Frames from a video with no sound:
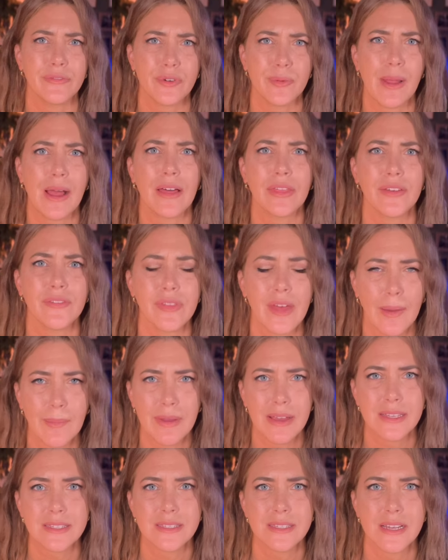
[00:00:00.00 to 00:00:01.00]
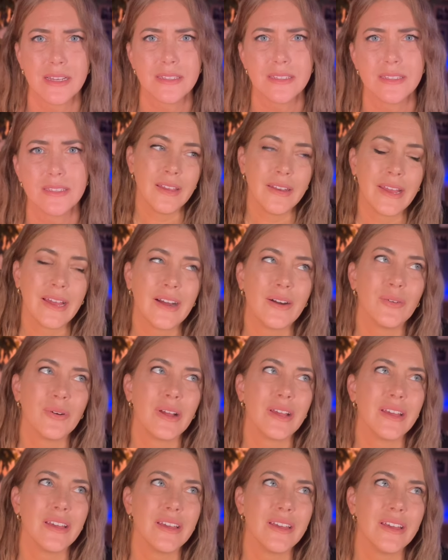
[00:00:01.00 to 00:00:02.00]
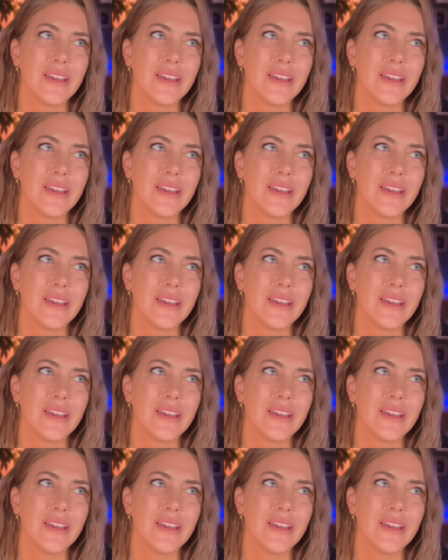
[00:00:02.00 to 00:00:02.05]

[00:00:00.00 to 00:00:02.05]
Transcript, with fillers: your mouth, if that makes sense. Now,